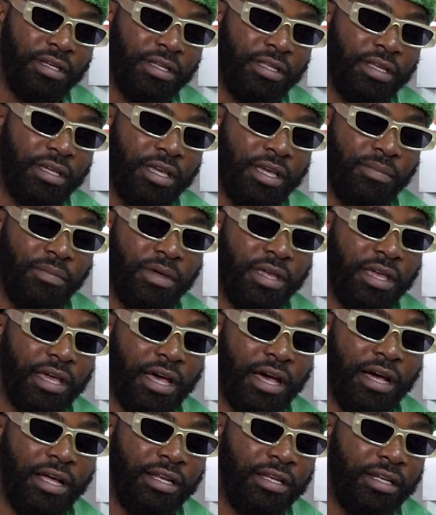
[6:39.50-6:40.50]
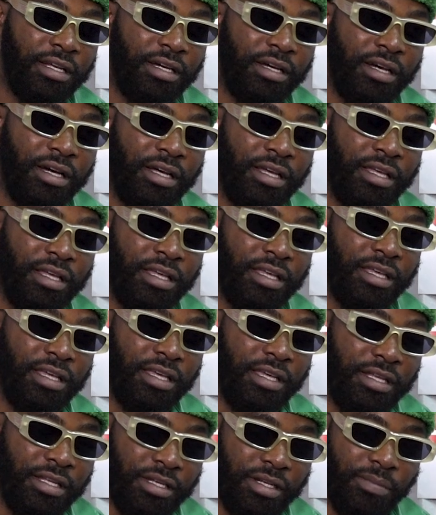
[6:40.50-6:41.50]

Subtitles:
You get me? And in